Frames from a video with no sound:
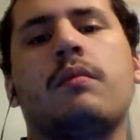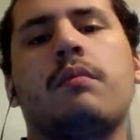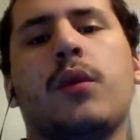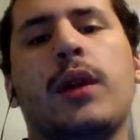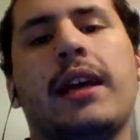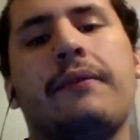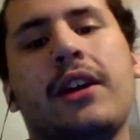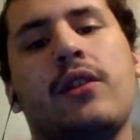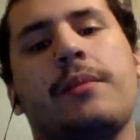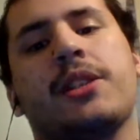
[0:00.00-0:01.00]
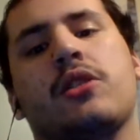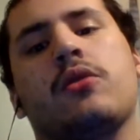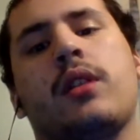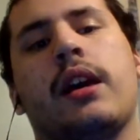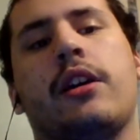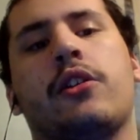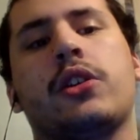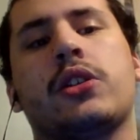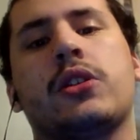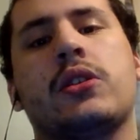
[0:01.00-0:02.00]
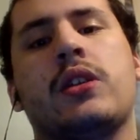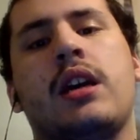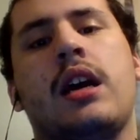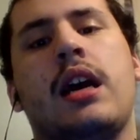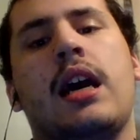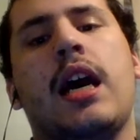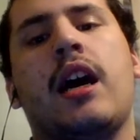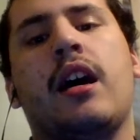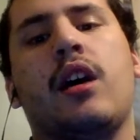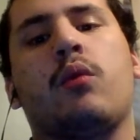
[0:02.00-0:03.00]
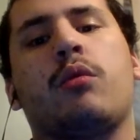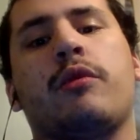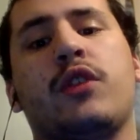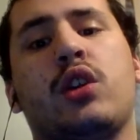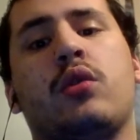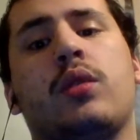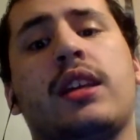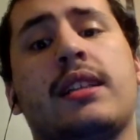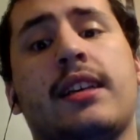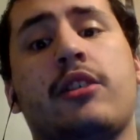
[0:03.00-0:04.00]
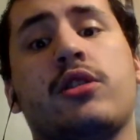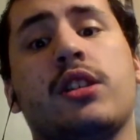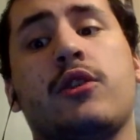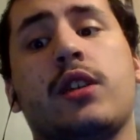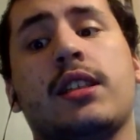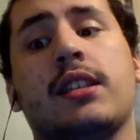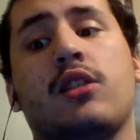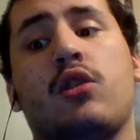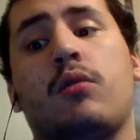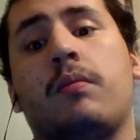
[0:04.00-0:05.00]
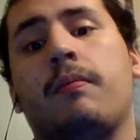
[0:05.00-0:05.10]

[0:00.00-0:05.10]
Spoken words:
But when that final episode airs, I will view the entire series as a whole.